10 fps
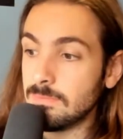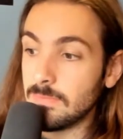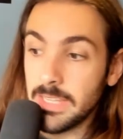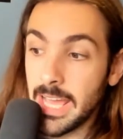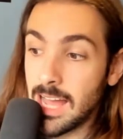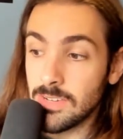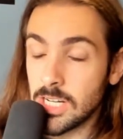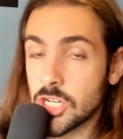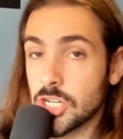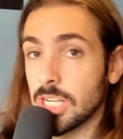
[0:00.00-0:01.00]
they have a
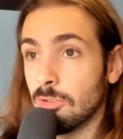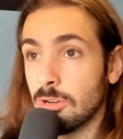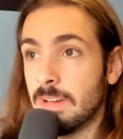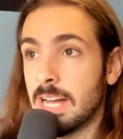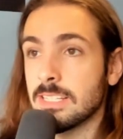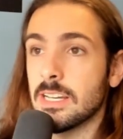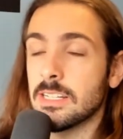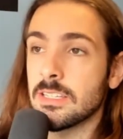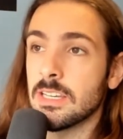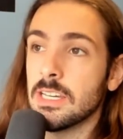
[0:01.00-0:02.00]
shitload of
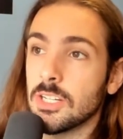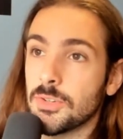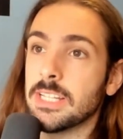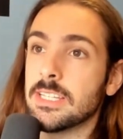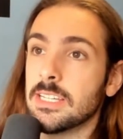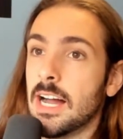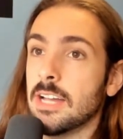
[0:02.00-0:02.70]
assets. Granted, I